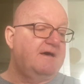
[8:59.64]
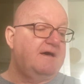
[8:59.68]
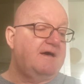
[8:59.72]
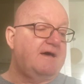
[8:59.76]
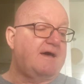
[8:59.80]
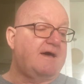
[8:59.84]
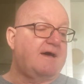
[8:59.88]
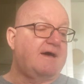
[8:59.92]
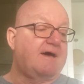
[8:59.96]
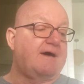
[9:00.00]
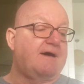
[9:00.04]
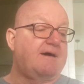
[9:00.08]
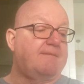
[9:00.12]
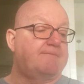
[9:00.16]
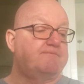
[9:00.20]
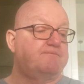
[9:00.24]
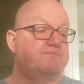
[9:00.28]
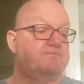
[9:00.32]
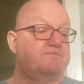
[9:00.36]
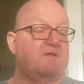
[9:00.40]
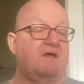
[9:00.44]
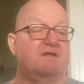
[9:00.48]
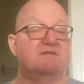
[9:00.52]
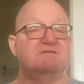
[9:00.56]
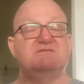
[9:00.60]

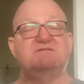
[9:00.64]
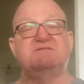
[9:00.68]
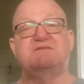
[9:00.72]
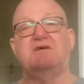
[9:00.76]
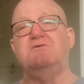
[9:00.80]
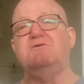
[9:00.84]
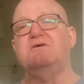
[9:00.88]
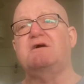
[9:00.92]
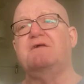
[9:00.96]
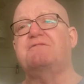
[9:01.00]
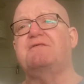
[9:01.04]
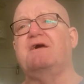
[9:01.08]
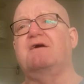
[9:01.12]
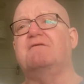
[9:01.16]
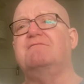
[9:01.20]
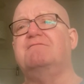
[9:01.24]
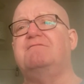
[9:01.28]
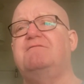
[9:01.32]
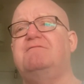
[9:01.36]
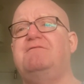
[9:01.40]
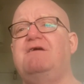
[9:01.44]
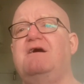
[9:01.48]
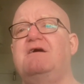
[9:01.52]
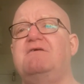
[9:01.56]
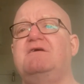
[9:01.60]
And Stoke had that
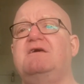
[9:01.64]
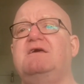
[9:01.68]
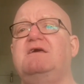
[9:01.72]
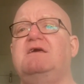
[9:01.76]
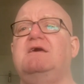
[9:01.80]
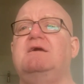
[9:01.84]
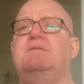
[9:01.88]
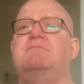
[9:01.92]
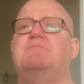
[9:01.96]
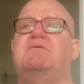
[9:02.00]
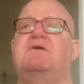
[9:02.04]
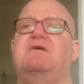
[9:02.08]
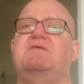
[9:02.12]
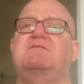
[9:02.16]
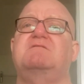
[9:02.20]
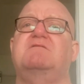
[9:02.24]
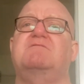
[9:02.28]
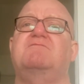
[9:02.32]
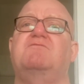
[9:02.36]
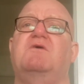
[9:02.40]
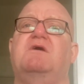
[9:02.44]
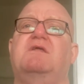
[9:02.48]
very impressive